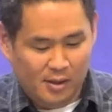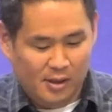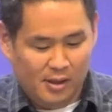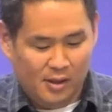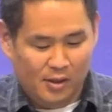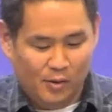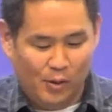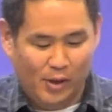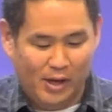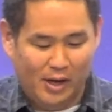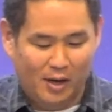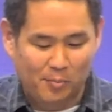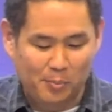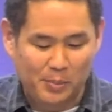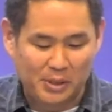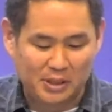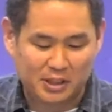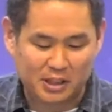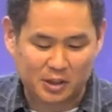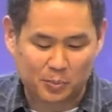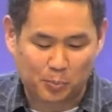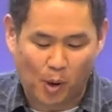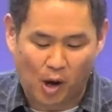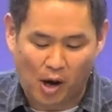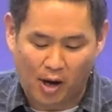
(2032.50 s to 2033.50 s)
Well,
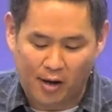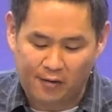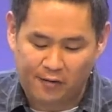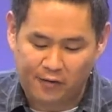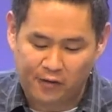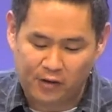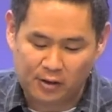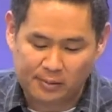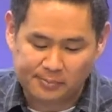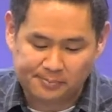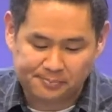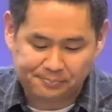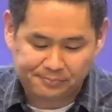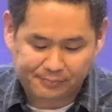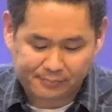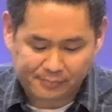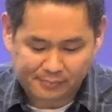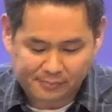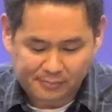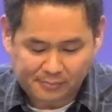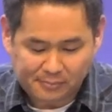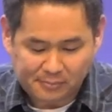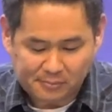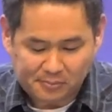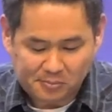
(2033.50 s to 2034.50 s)
Mrs. Potiphar,
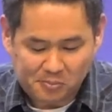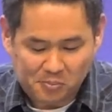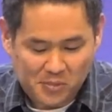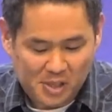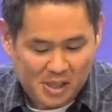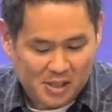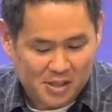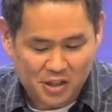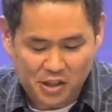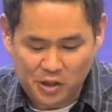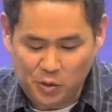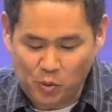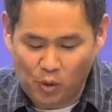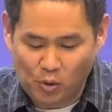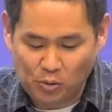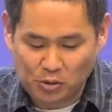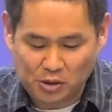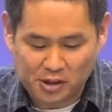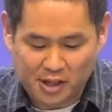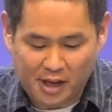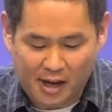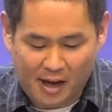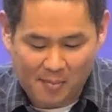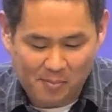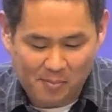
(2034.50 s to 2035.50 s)
she won't stop.